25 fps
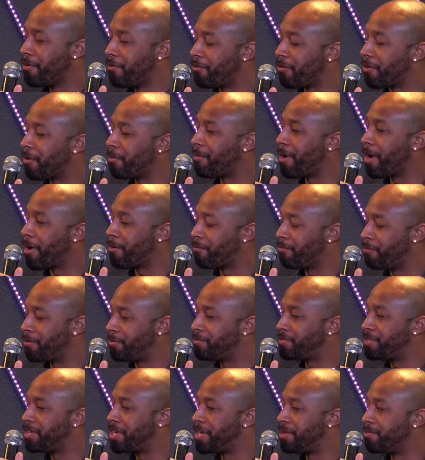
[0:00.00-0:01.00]
for about
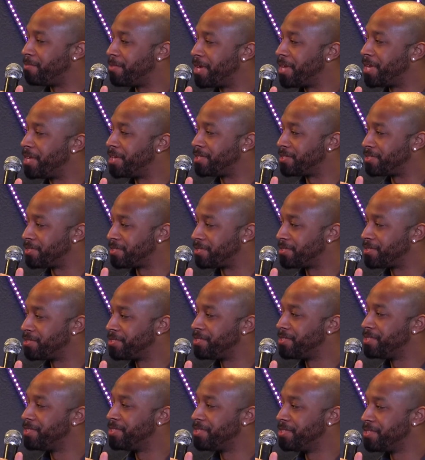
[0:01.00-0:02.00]
15 minutes
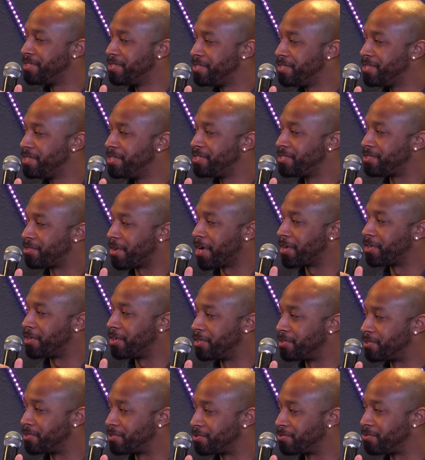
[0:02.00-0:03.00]
trying
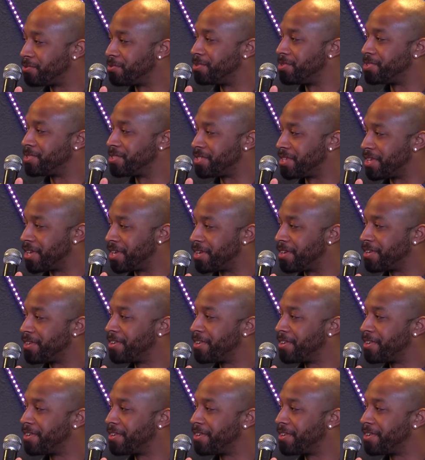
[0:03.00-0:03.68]
to unscrew this thing.